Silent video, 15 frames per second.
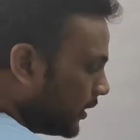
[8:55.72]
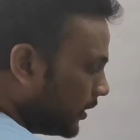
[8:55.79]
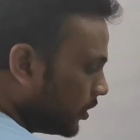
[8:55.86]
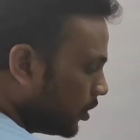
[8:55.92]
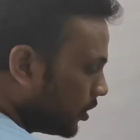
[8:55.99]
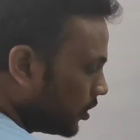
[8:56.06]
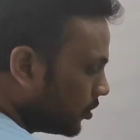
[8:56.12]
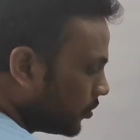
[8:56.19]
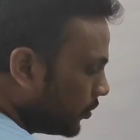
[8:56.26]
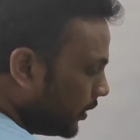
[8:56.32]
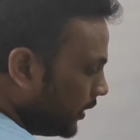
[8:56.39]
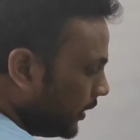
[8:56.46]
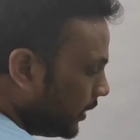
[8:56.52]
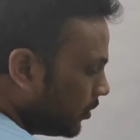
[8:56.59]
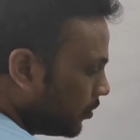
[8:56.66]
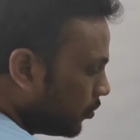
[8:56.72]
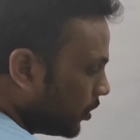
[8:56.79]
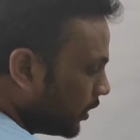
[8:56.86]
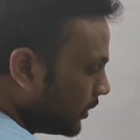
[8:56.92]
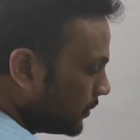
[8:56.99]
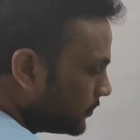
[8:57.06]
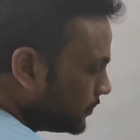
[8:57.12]
in order to
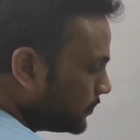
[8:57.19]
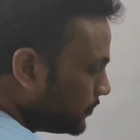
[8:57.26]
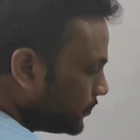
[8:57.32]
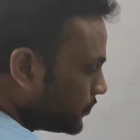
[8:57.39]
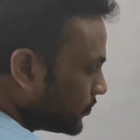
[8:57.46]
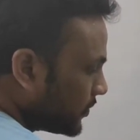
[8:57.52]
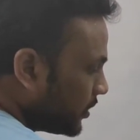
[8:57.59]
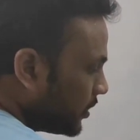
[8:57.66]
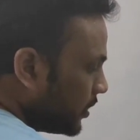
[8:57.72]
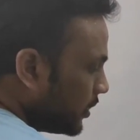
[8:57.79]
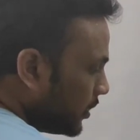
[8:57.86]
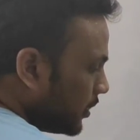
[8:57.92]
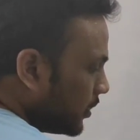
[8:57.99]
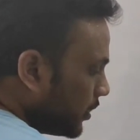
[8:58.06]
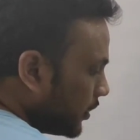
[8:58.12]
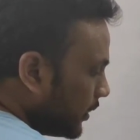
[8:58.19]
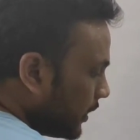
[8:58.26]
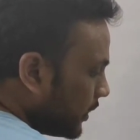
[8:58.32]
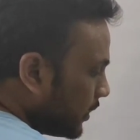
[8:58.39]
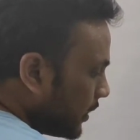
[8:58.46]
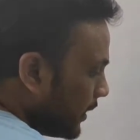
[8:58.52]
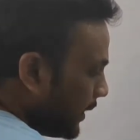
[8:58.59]
equal
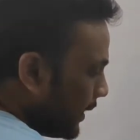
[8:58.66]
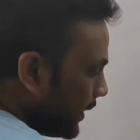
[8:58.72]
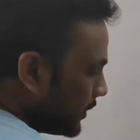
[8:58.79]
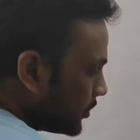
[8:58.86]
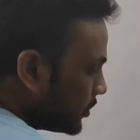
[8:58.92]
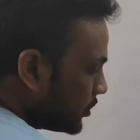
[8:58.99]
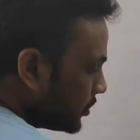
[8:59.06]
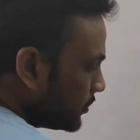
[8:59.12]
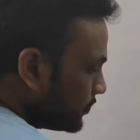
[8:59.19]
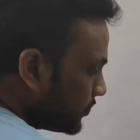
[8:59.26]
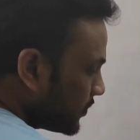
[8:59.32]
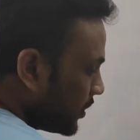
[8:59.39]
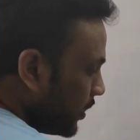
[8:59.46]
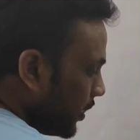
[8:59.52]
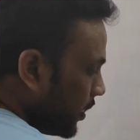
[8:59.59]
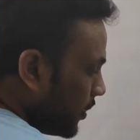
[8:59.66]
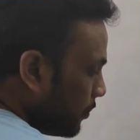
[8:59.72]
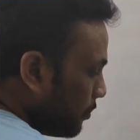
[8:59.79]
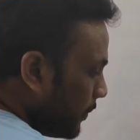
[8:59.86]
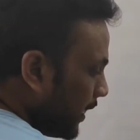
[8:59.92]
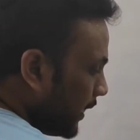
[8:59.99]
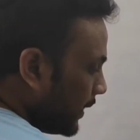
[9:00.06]
real gas
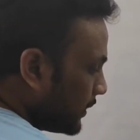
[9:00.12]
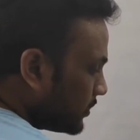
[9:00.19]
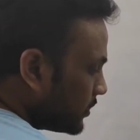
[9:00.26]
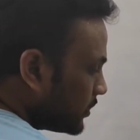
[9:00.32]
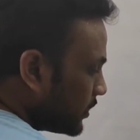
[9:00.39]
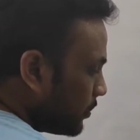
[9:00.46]
minus